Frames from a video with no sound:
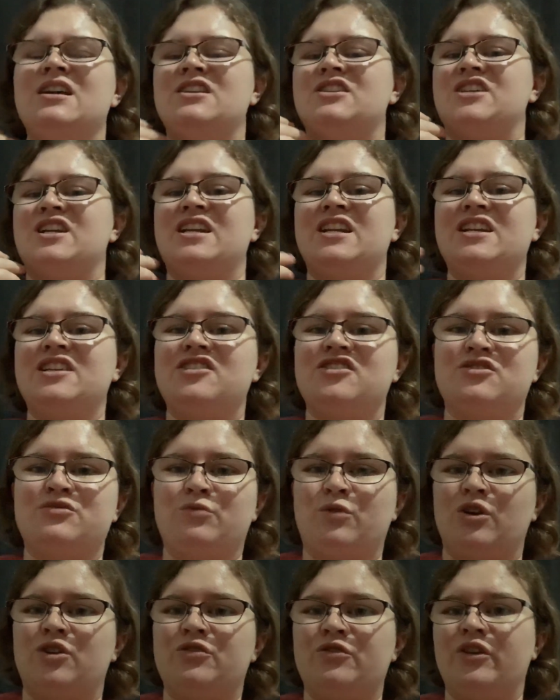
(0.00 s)
Janie just
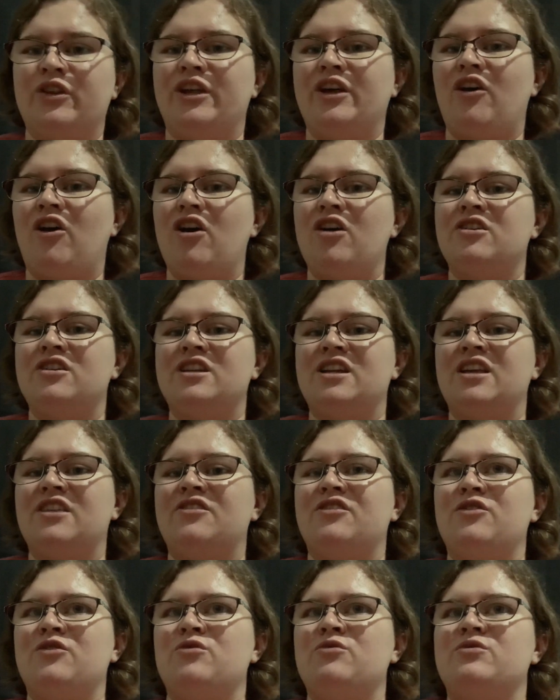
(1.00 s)
worked really hard to
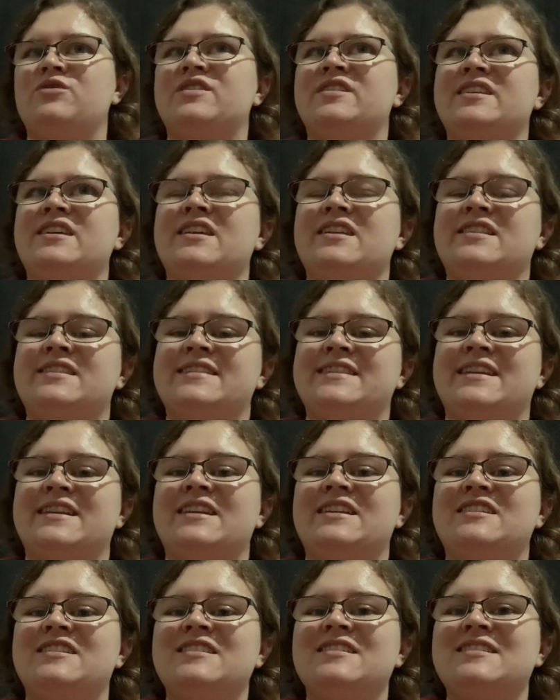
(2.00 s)
get those seats and
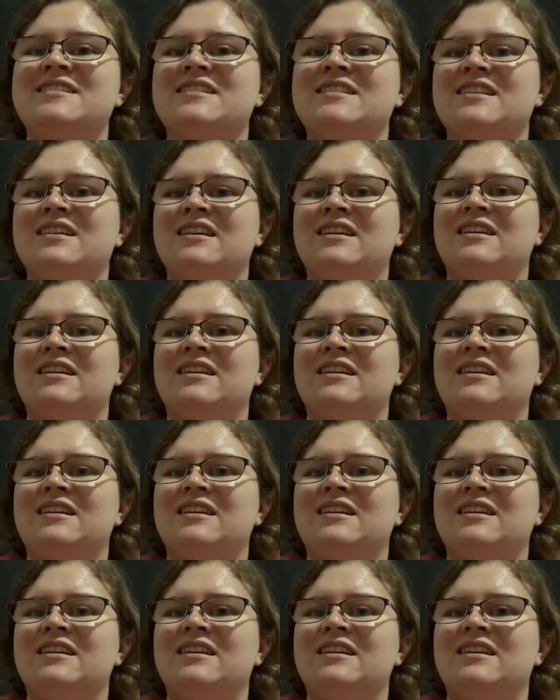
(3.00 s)
it just